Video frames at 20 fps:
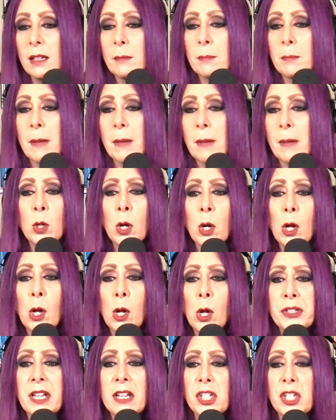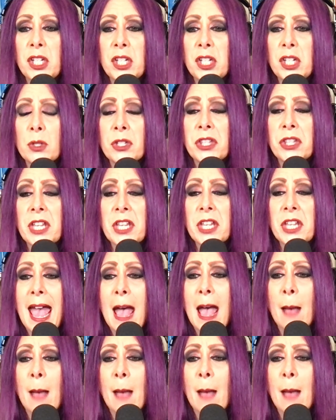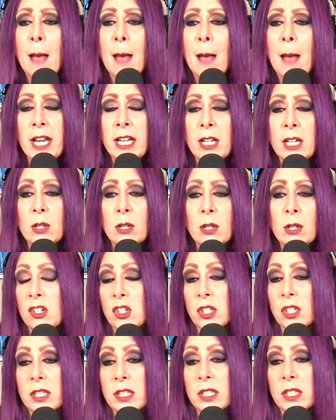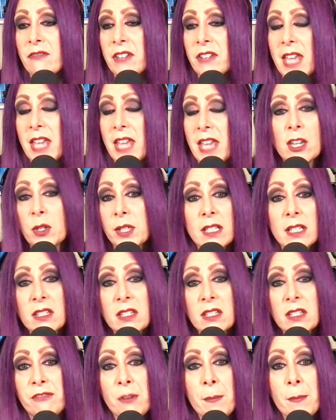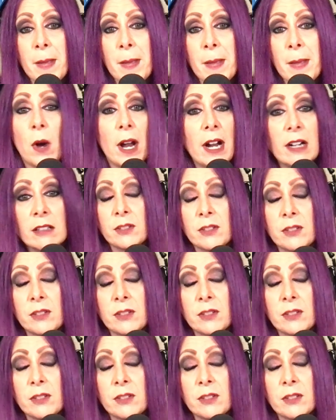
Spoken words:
Michael Cole says, use the apps that the radio stations have. Yeah, you can listen from anywhere.